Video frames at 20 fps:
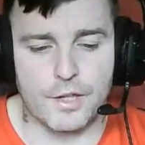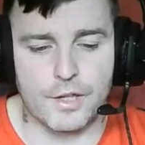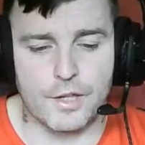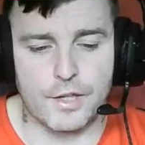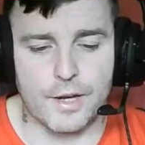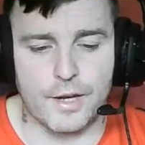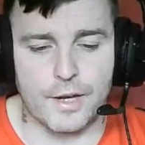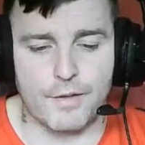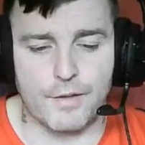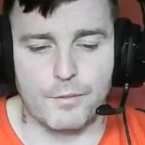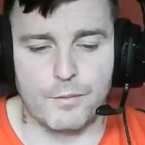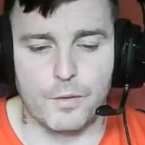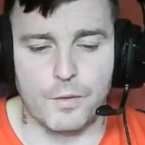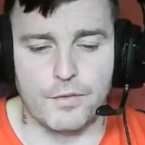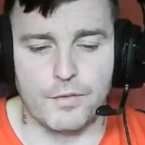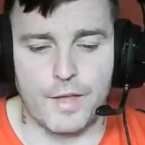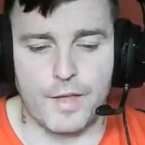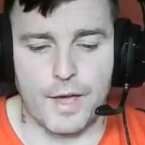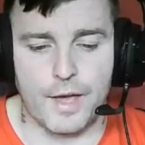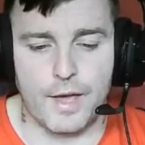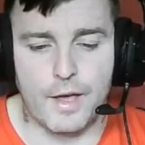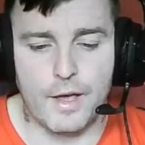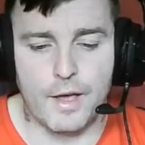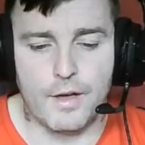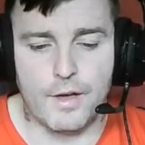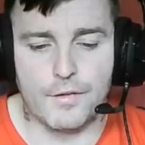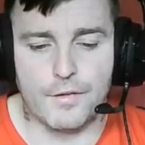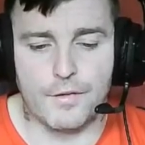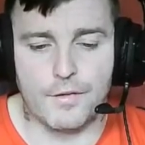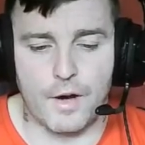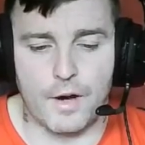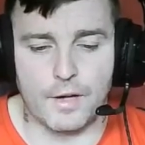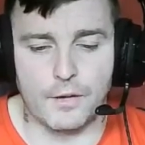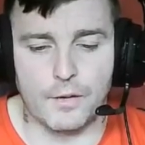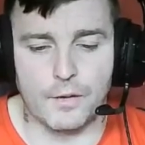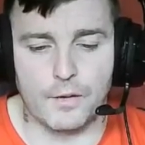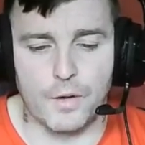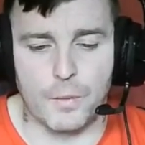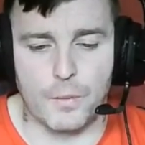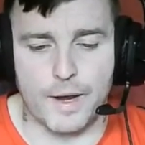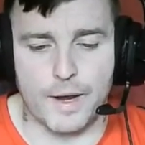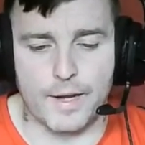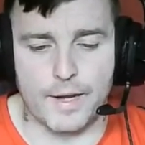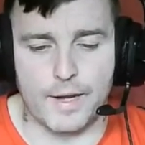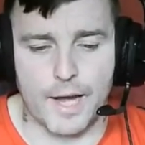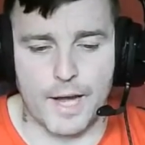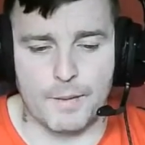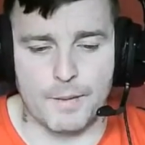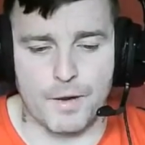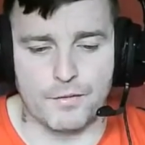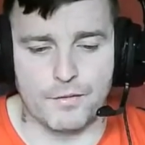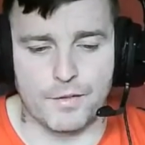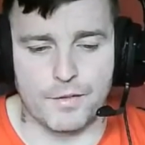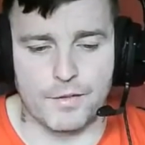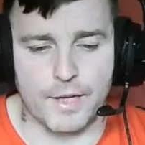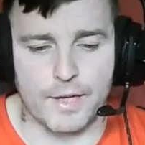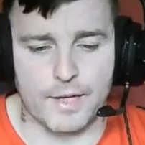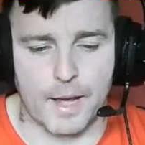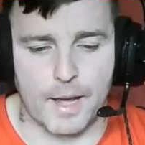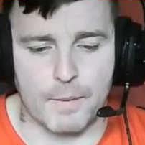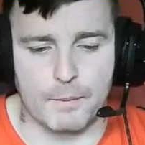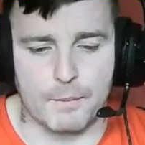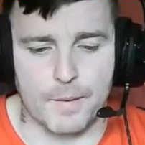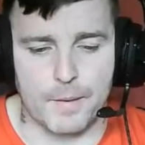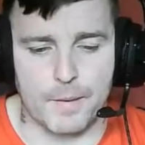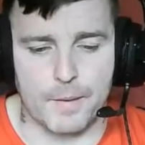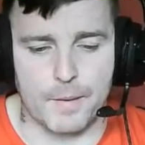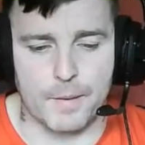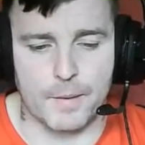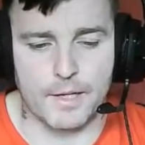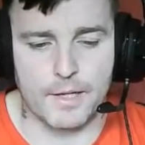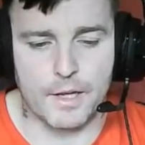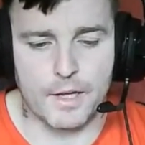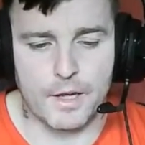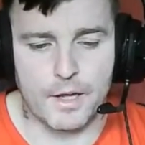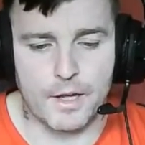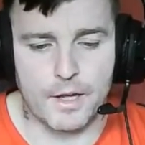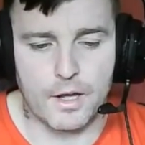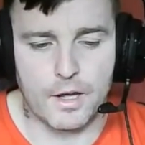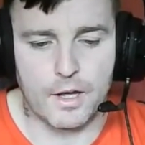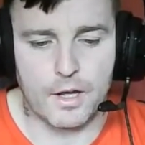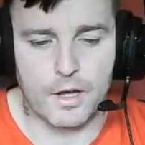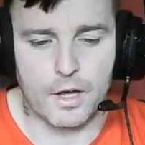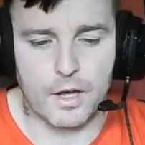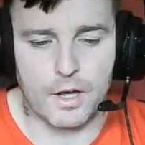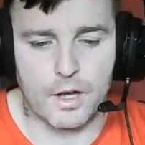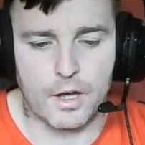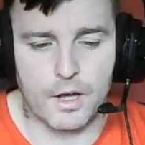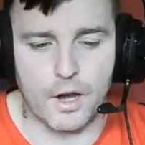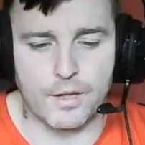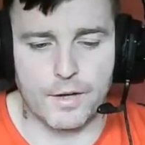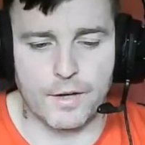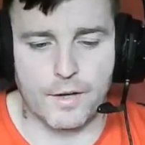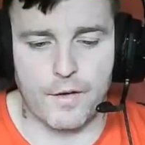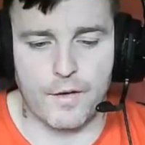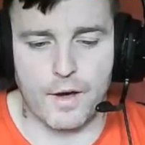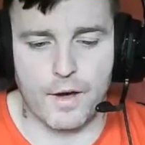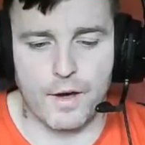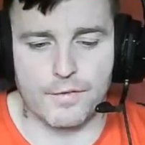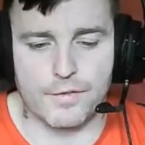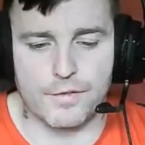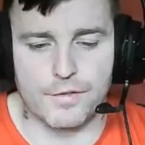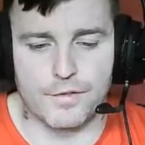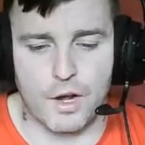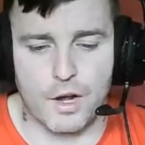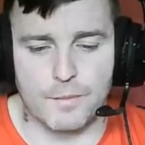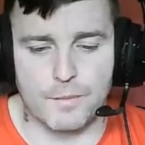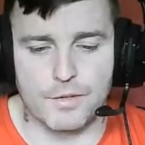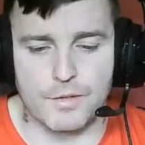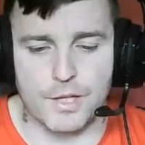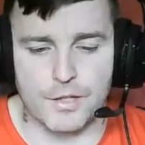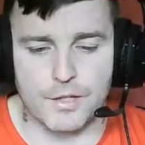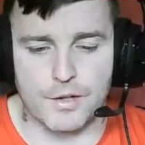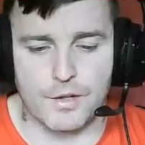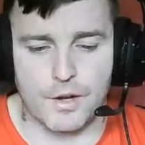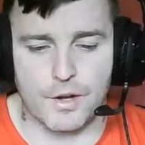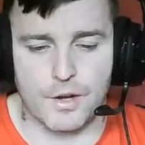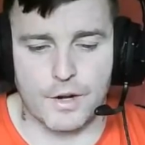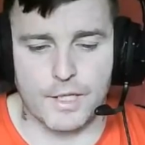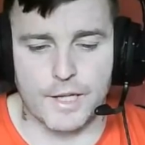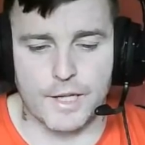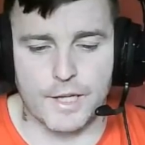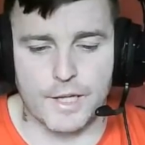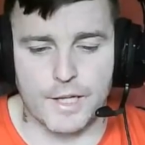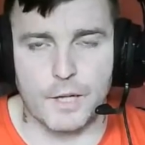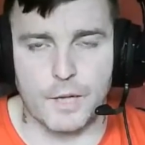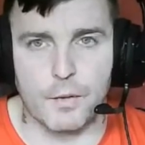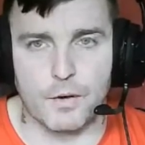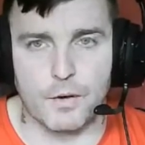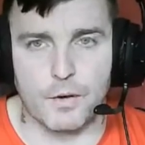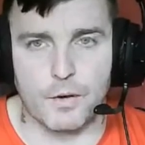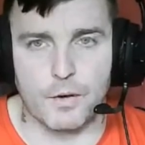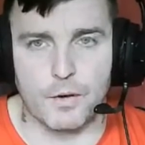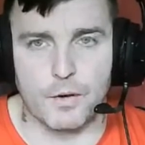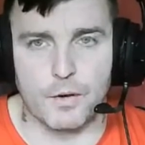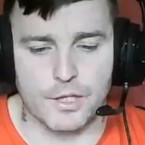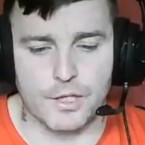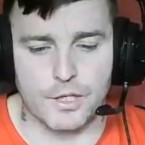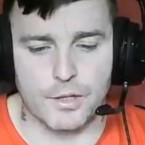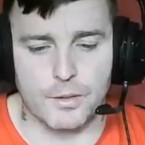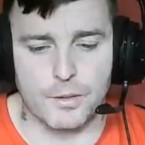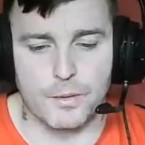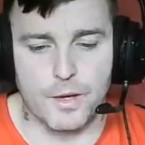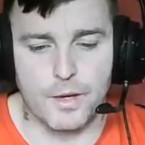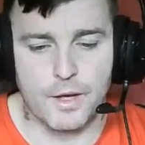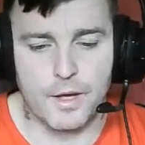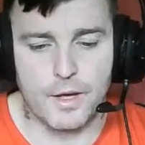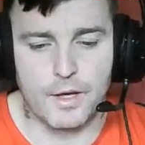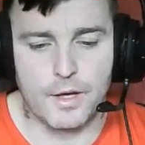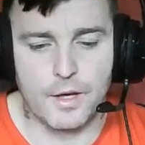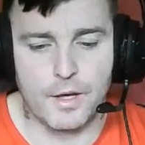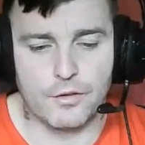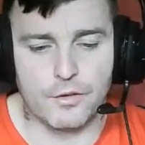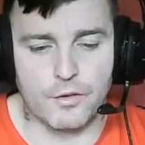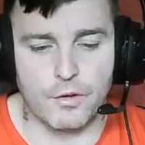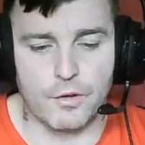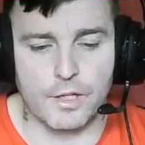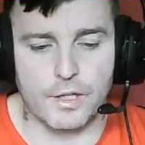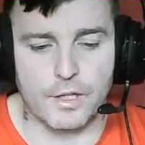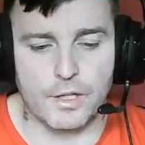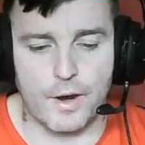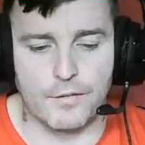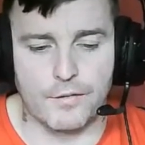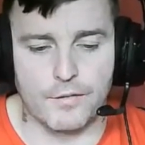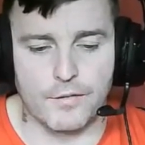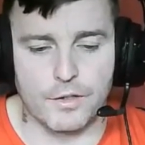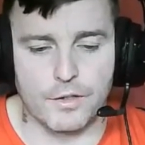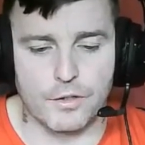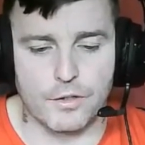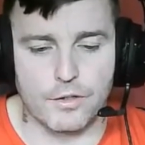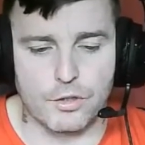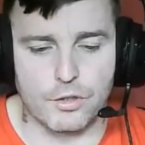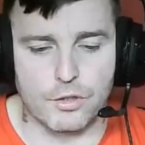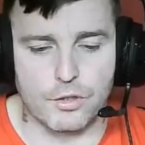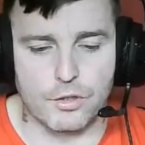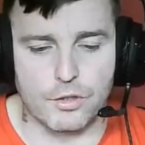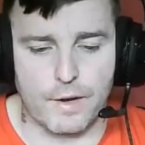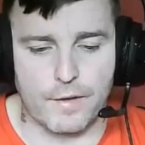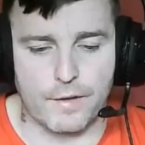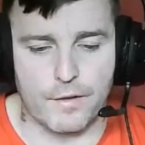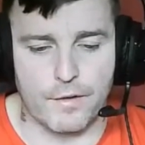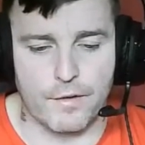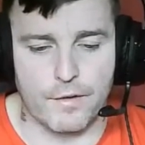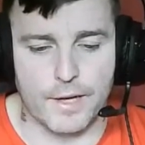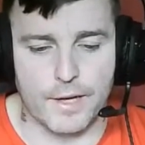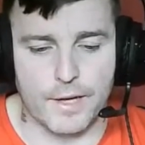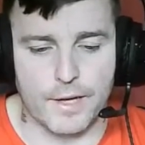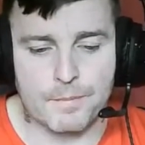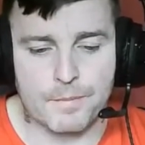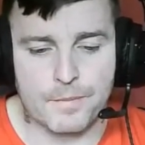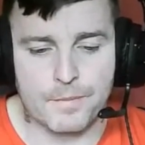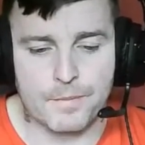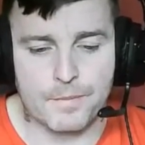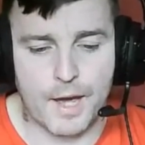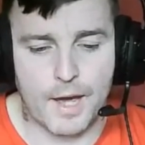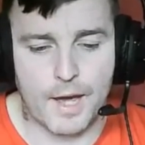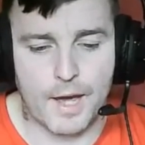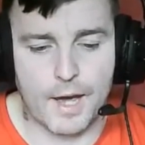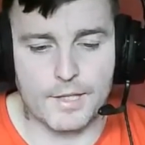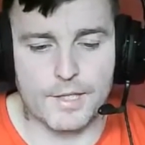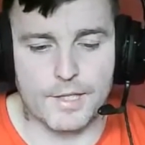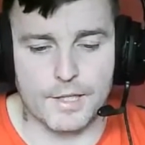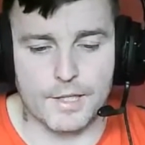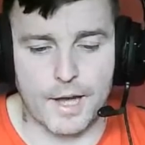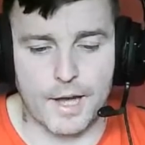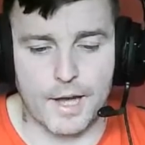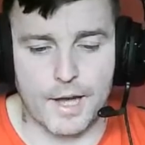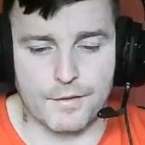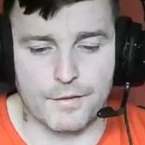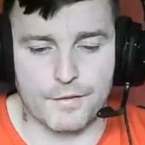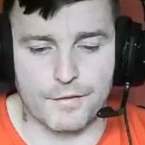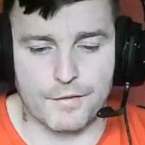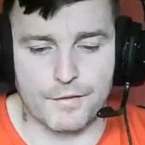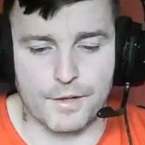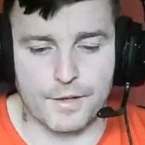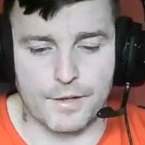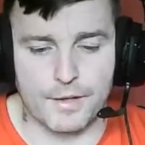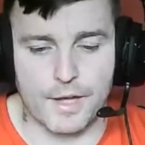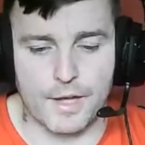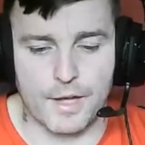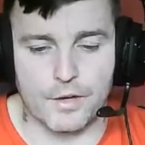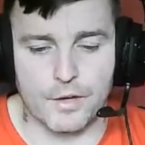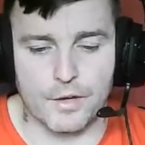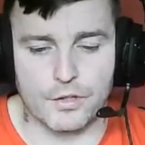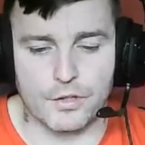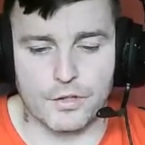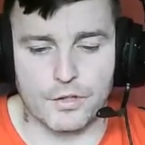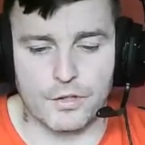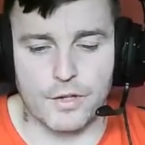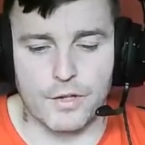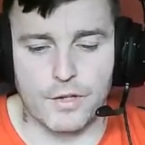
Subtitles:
only 5 times since 1981-82, drawing 12 and losing 23. Add to that the fact that they've lost 9 of their last 10 league encounters against Liverpool, winning 1, and perhaps